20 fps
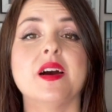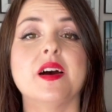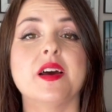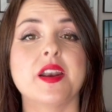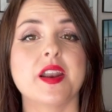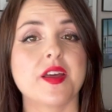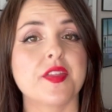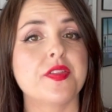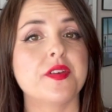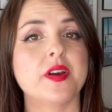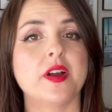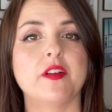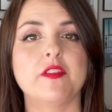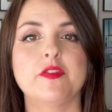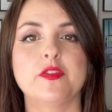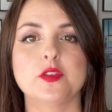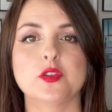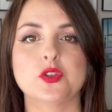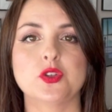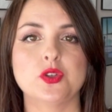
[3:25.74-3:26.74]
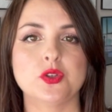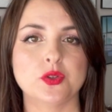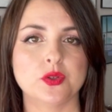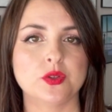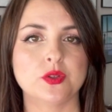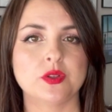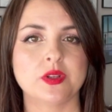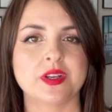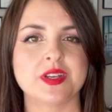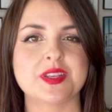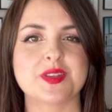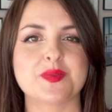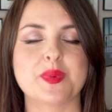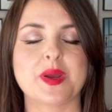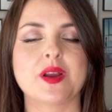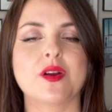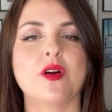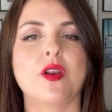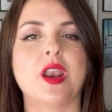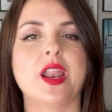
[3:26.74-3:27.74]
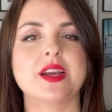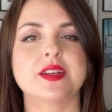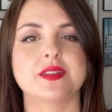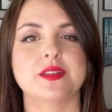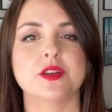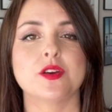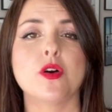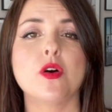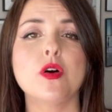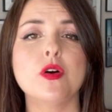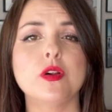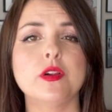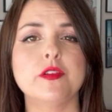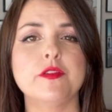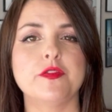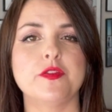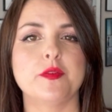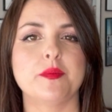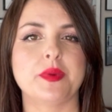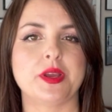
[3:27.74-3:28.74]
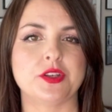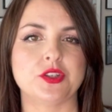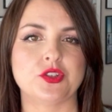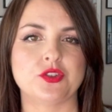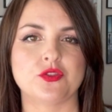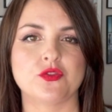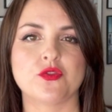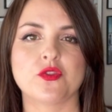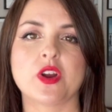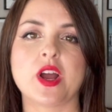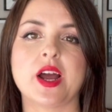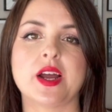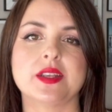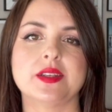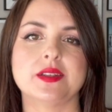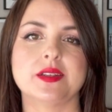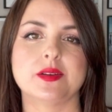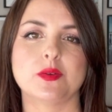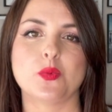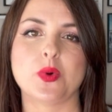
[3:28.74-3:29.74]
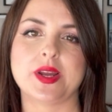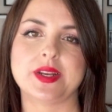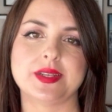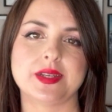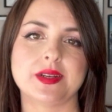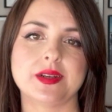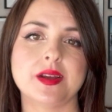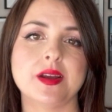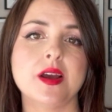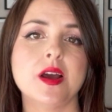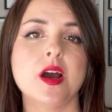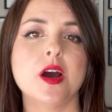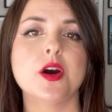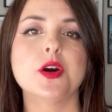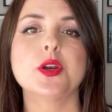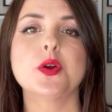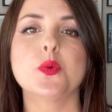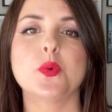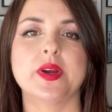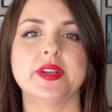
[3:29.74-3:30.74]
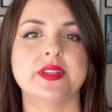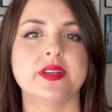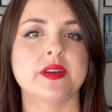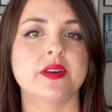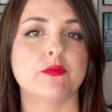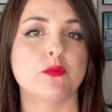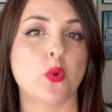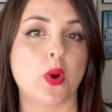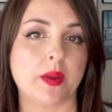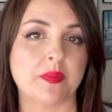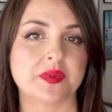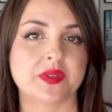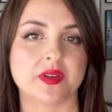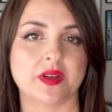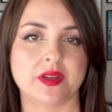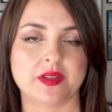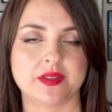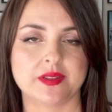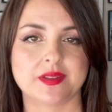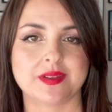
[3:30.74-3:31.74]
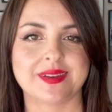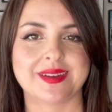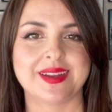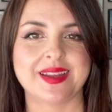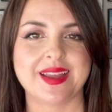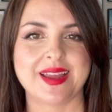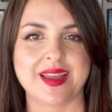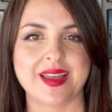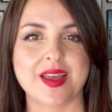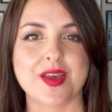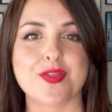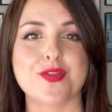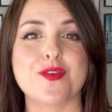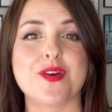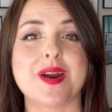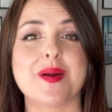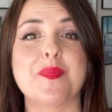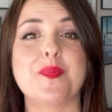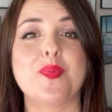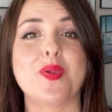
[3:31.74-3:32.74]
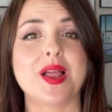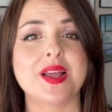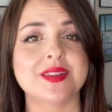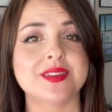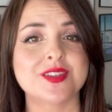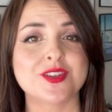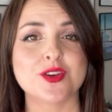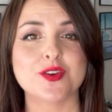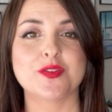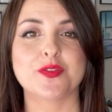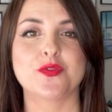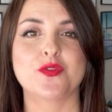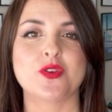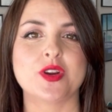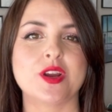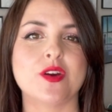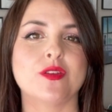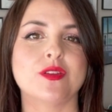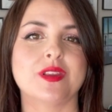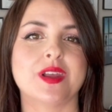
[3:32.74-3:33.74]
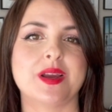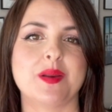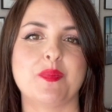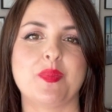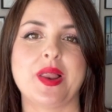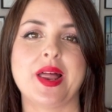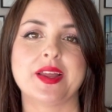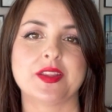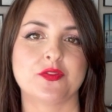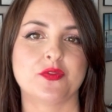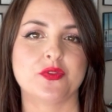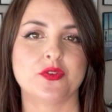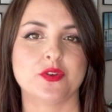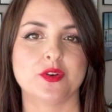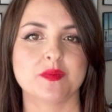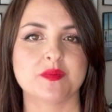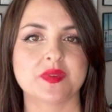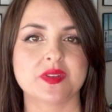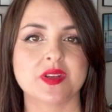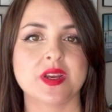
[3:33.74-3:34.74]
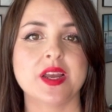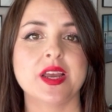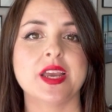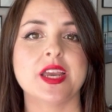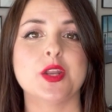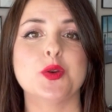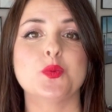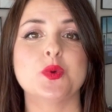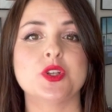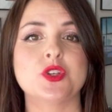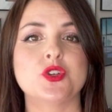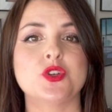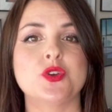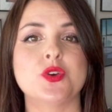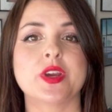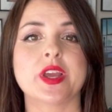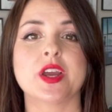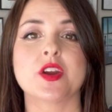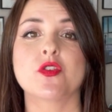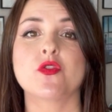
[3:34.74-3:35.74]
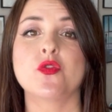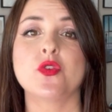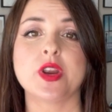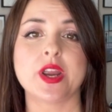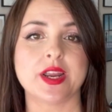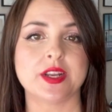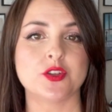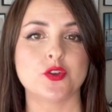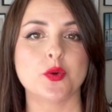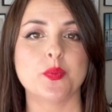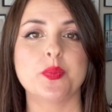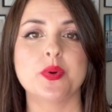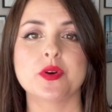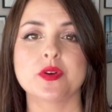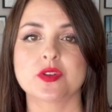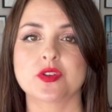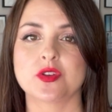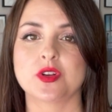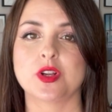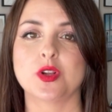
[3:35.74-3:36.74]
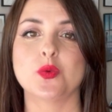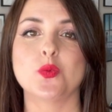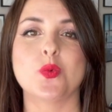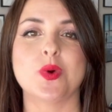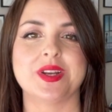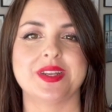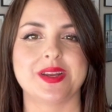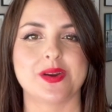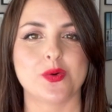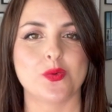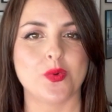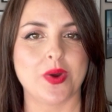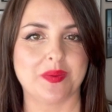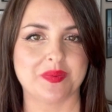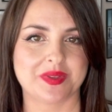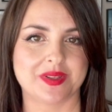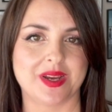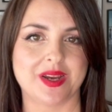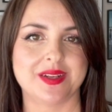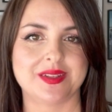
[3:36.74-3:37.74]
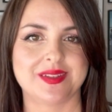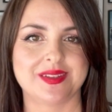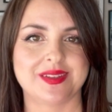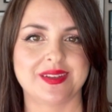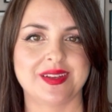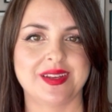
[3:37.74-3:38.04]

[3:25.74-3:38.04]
Another helpful tool is by collecting all information regarding the wedding on a wedding website. There are plenty of free online platforms in which you can create your personal wedding website,